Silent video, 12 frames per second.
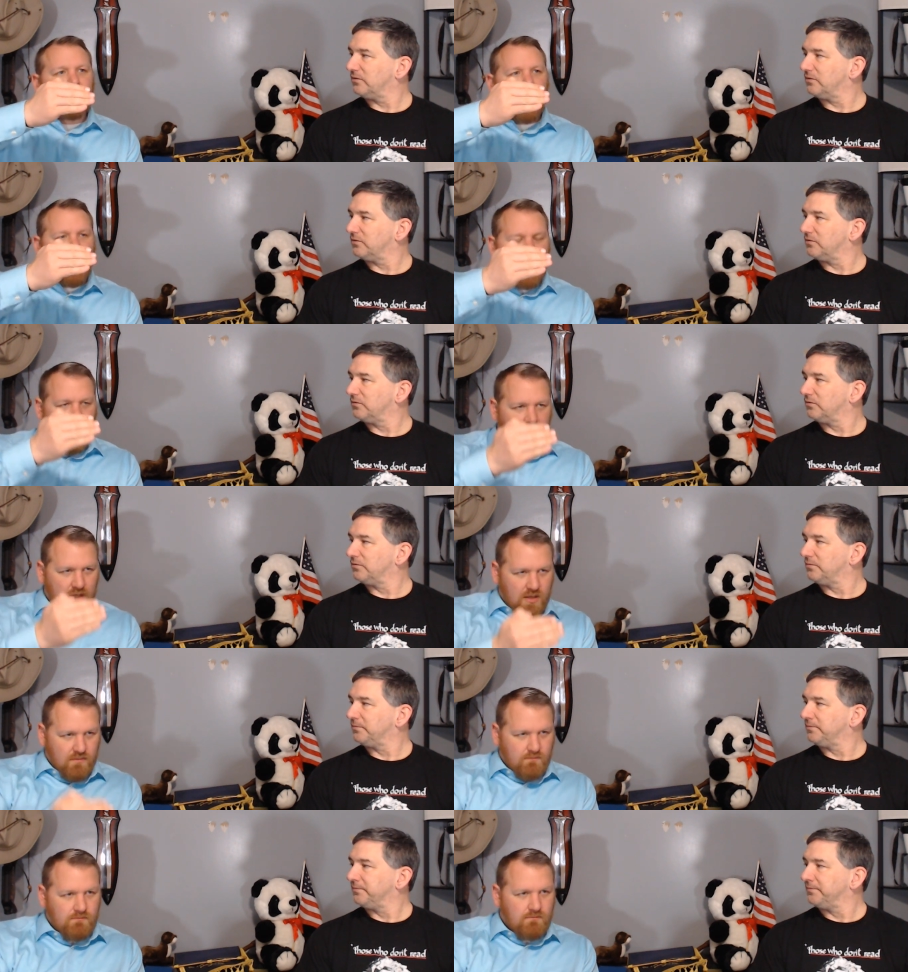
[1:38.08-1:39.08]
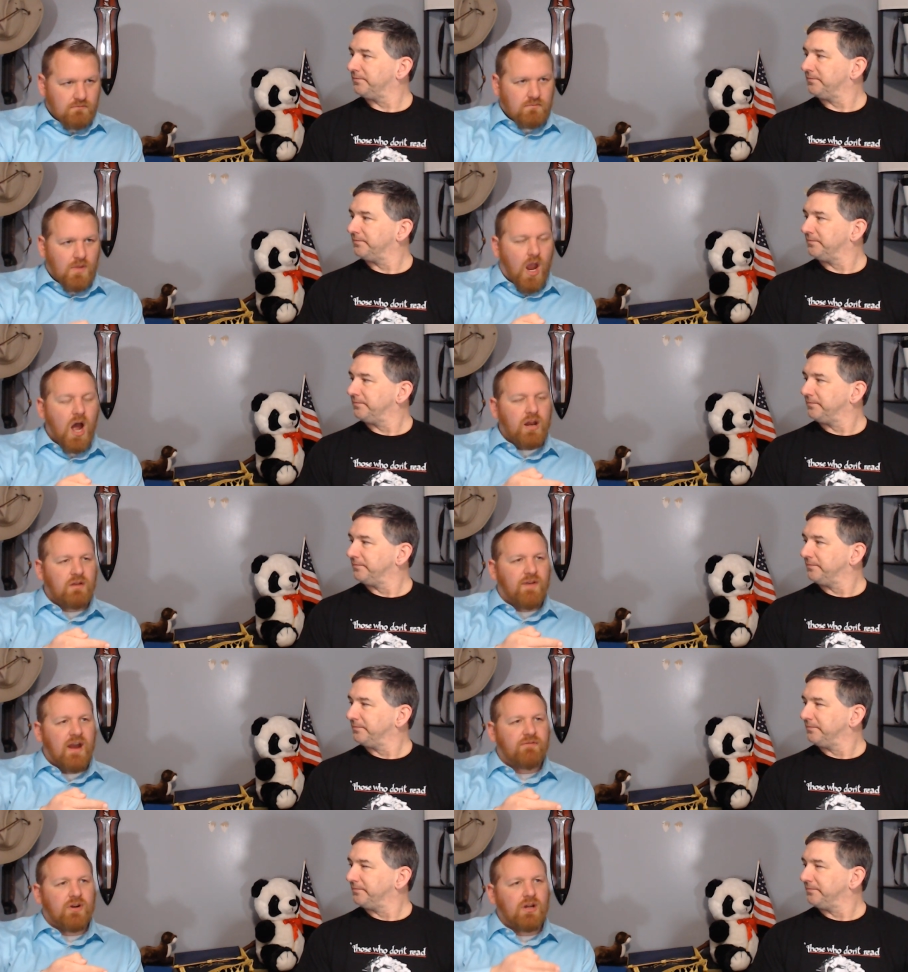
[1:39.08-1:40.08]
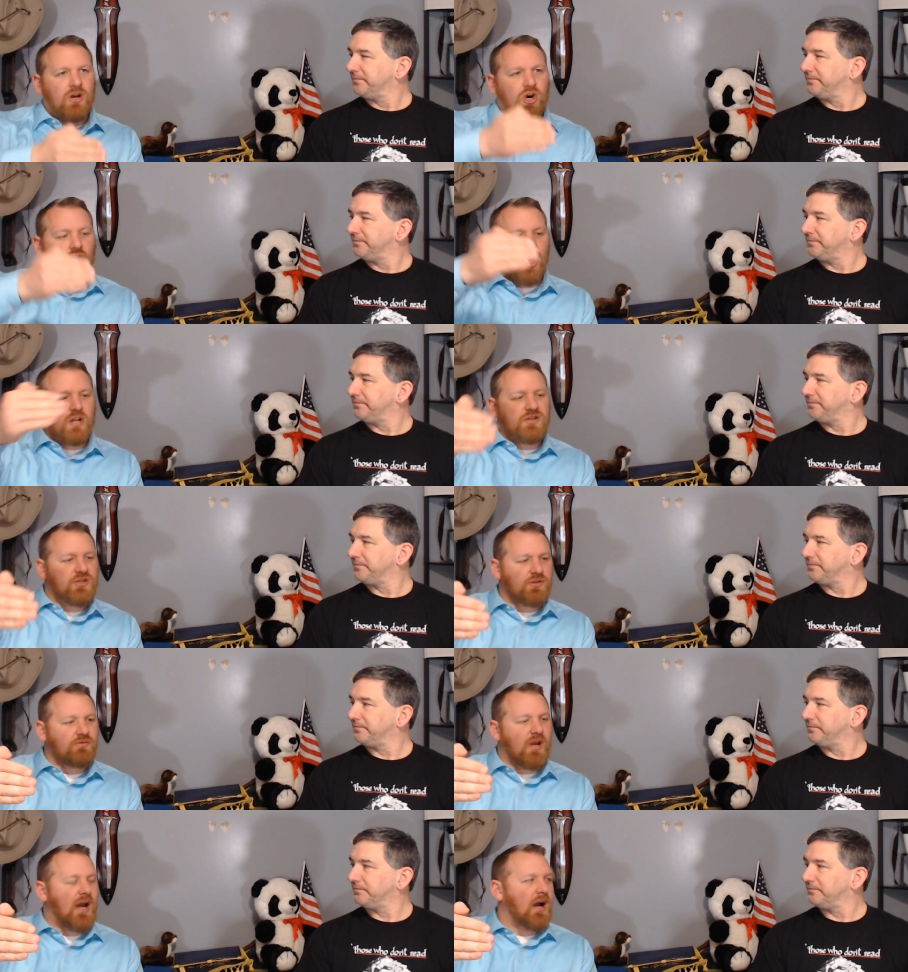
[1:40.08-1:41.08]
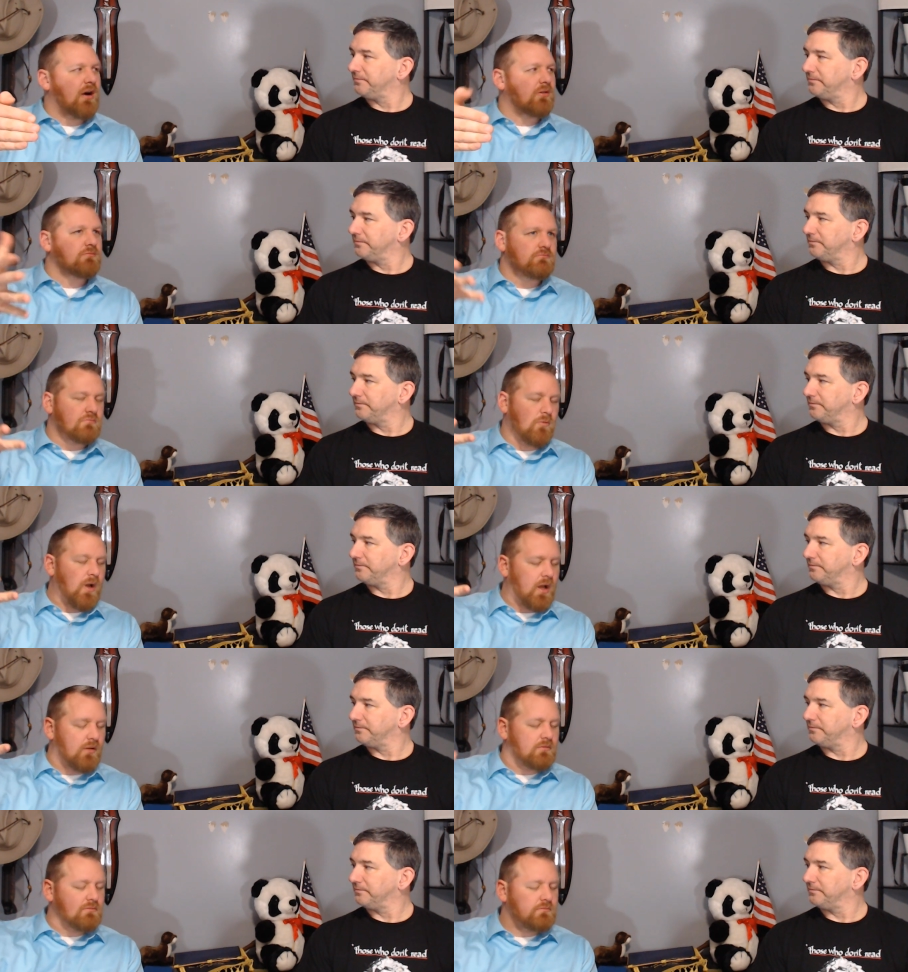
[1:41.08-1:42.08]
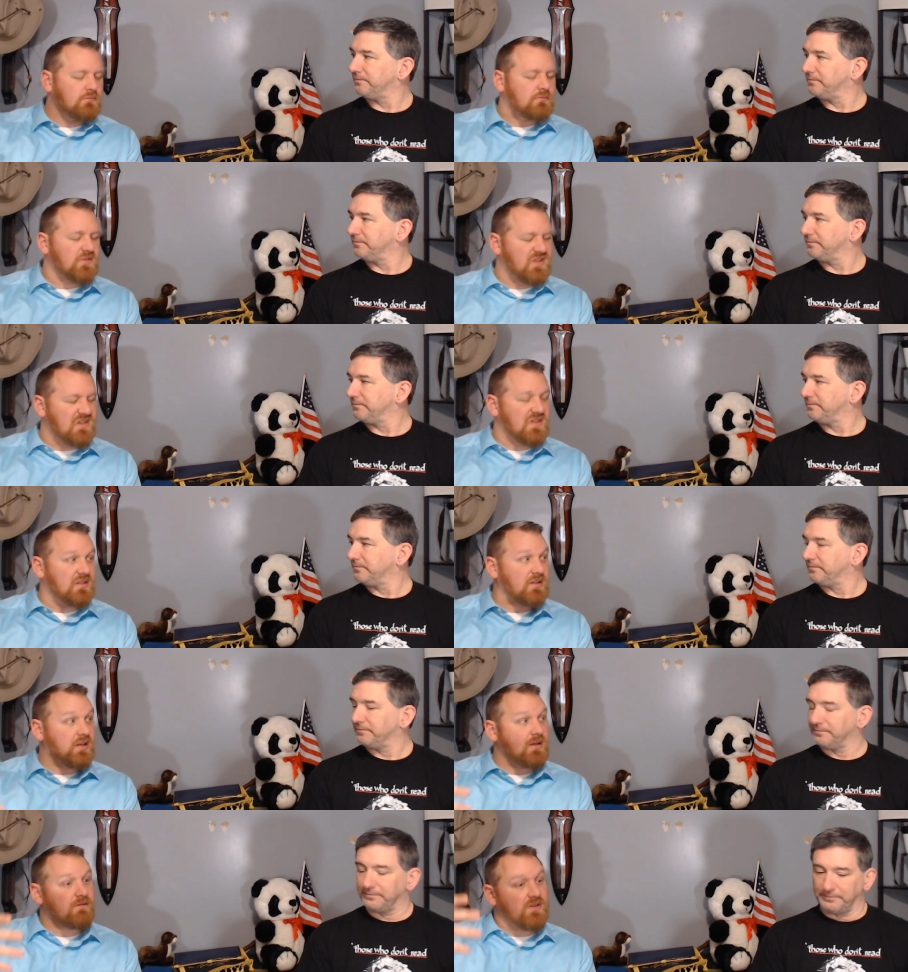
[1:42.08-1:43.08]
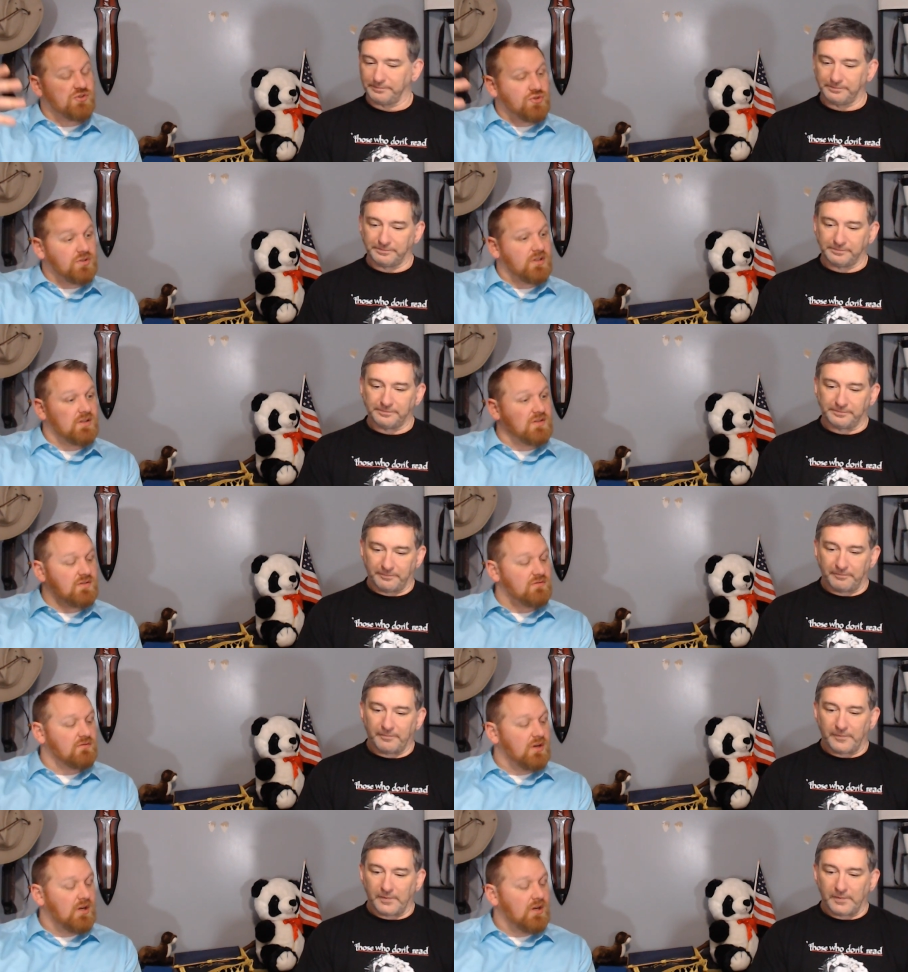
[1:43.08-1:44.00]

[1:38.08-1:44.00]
Speaker 1: the continent of Africa onto now, well, Sicily and eventually into